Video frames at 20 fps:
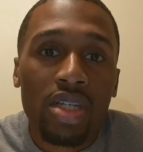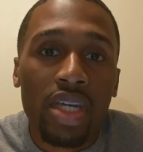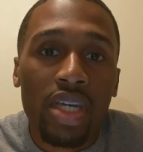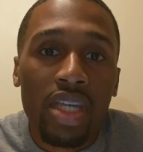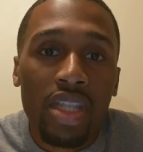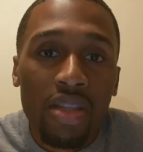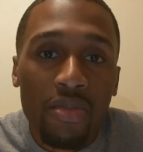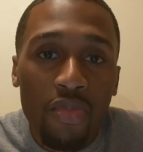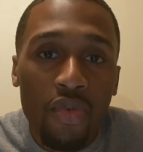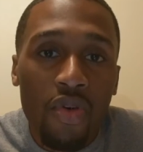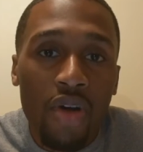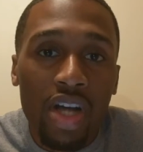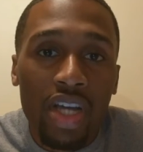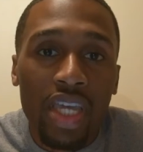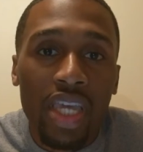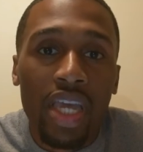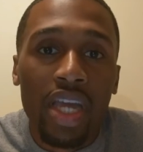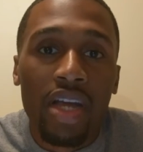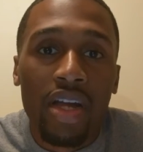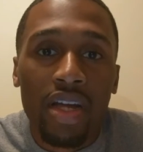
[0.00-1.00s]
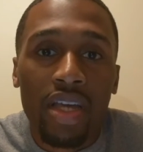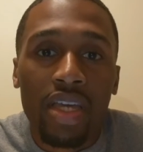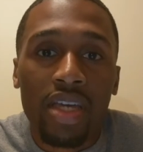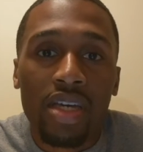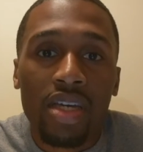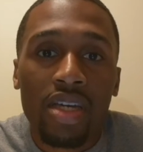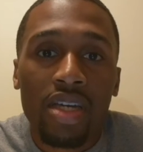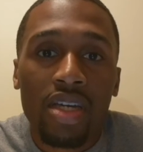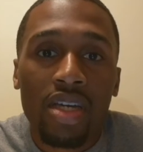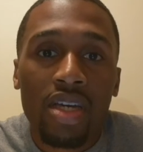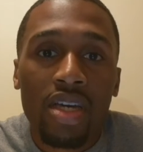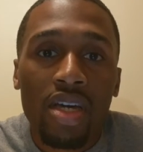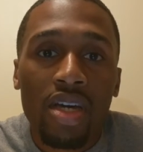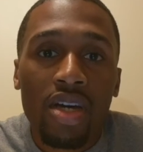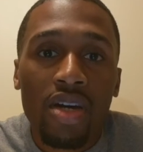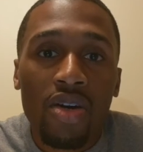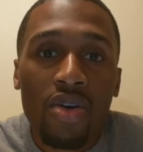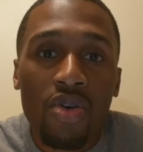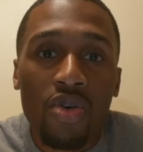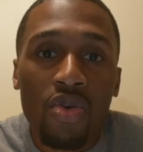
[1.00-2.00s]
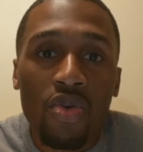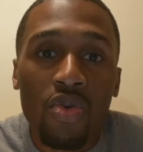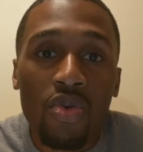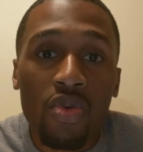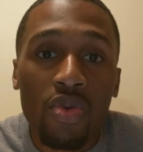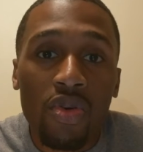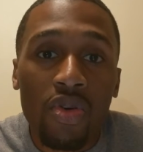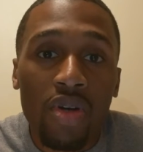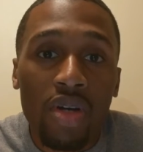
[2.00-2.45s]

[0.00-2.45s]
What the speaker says: in the Milwaukee area who